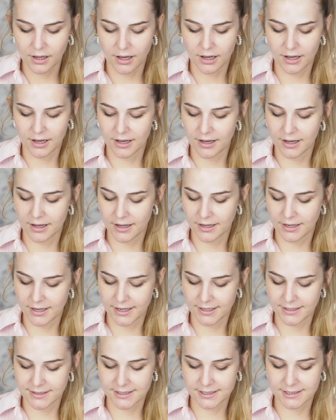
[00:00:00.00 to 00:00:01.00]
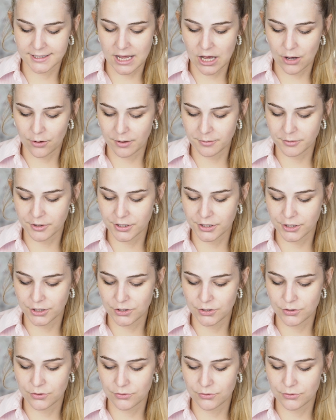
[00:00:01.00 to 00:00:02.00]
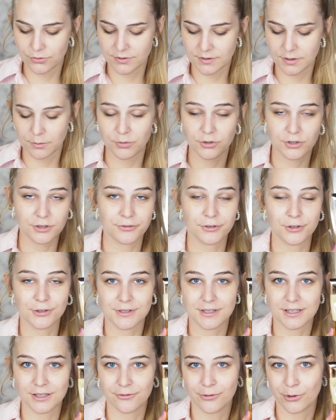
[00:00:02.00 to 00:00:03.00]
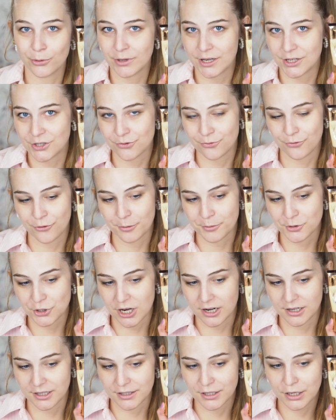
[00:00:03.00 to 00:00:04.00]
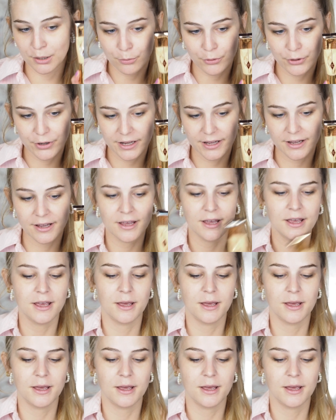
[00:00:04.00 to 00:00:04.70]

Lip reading: and now I'm gonna use Beautiful Skin Foundation from Charlotte Tilbury